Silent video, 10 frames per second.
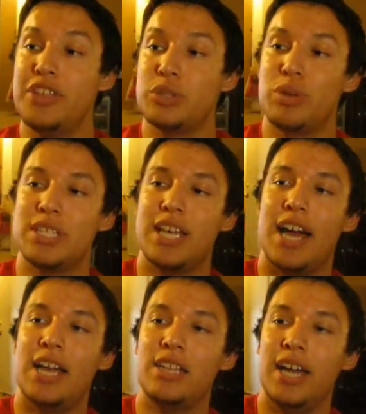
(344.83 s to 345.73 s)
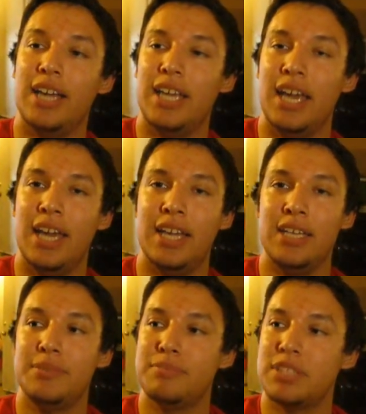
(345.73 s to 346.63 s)
This one is kind of like
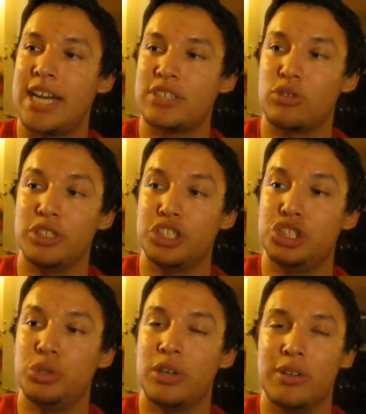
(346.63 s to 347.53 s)
a side-scrolling shooter,